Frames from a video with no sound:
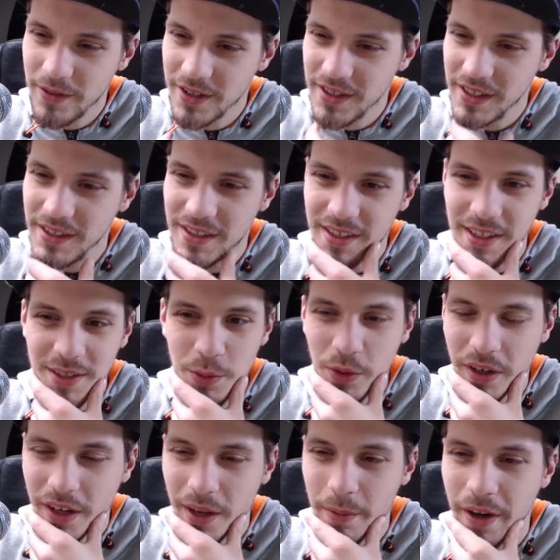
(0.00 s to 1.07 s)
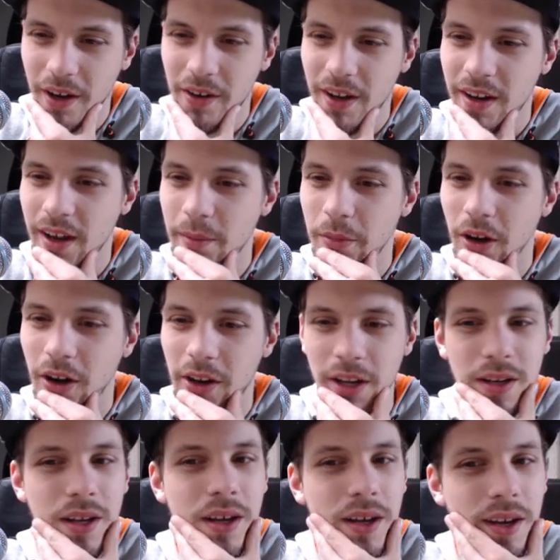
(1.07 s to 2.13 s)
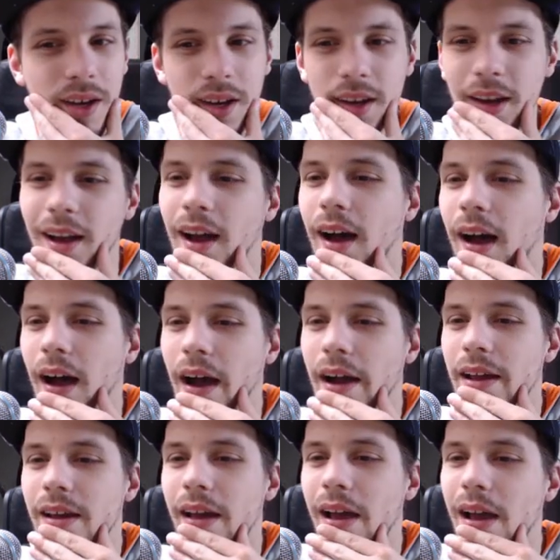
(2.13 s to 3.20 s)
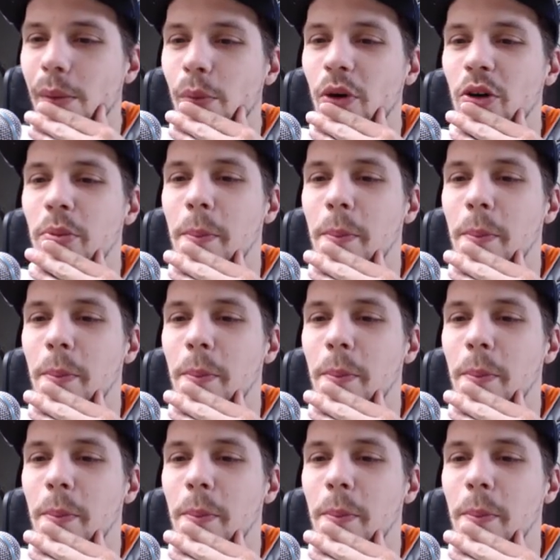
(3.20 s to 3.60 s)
ever since this one came out and I bought it, I am